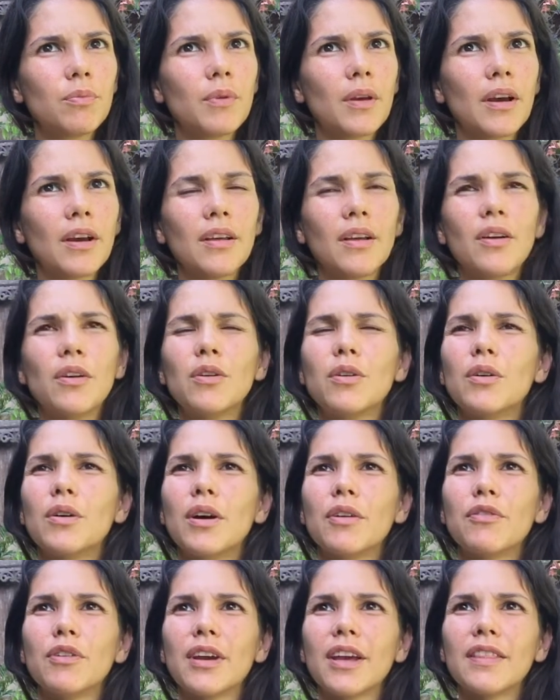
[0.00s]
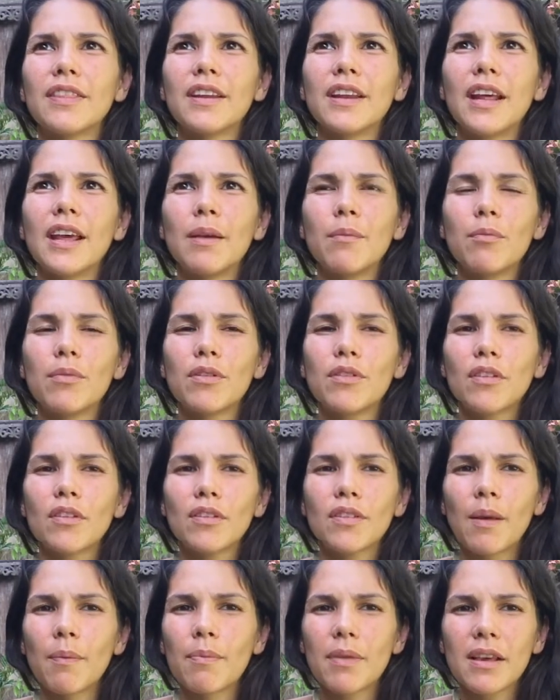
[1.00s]
I forget the names,
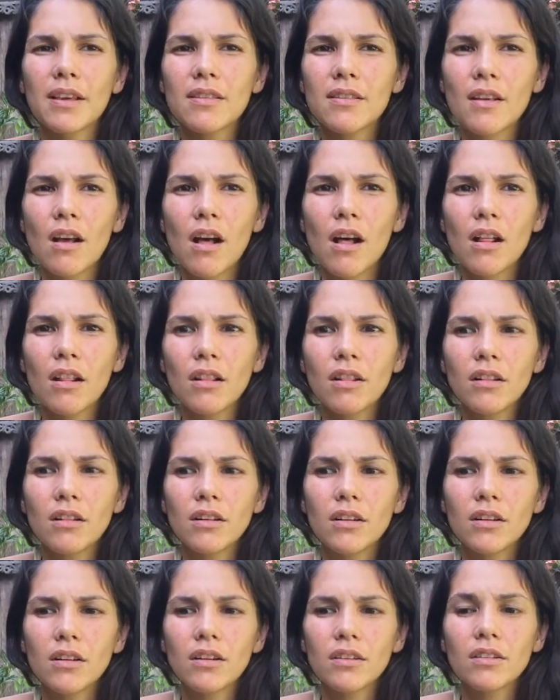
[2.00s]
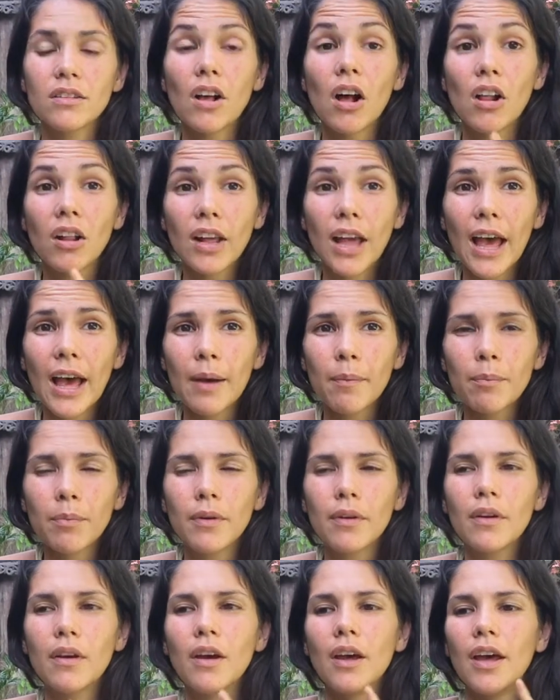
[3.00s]
something skull cap,
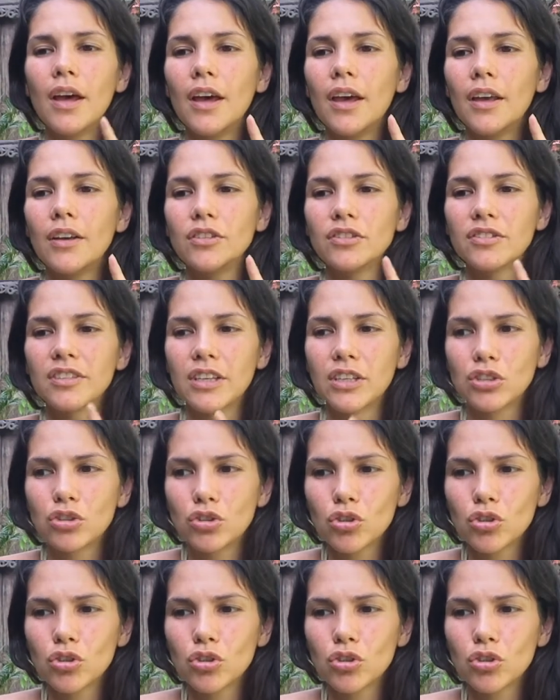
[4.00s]
and St.